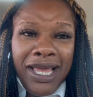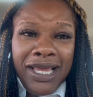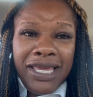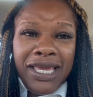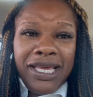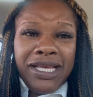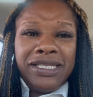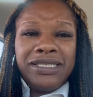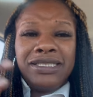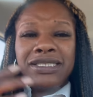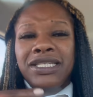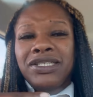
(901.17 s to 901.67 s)

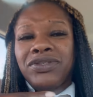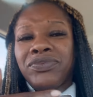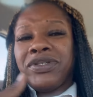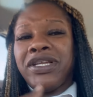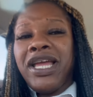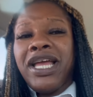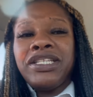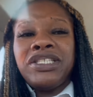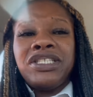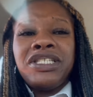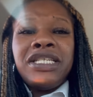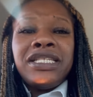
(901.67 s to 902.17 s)
guess, because we
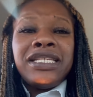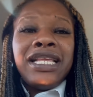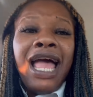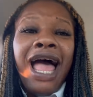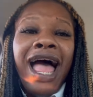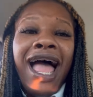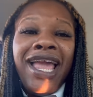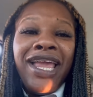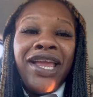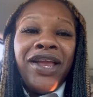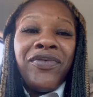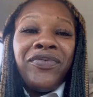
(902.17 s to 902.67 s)
had just
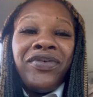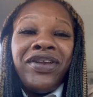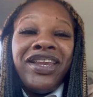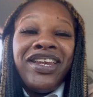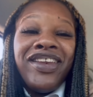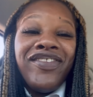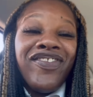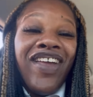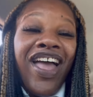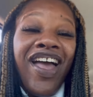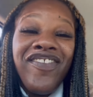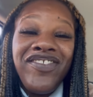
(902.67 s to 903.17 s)
got here. We didn't
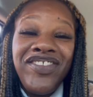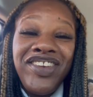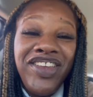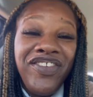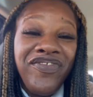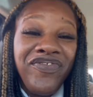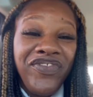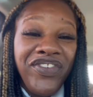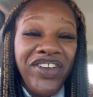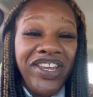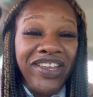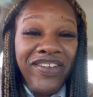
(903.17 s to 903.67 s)
even have any
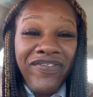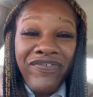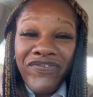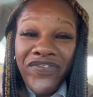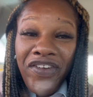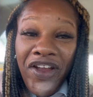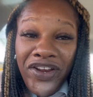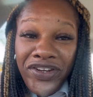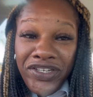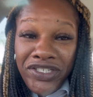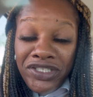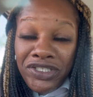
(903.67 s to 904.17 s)
freaking
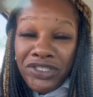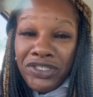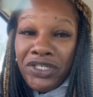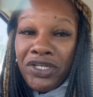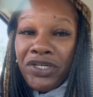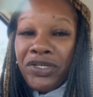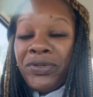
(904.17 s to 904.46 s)
furniture,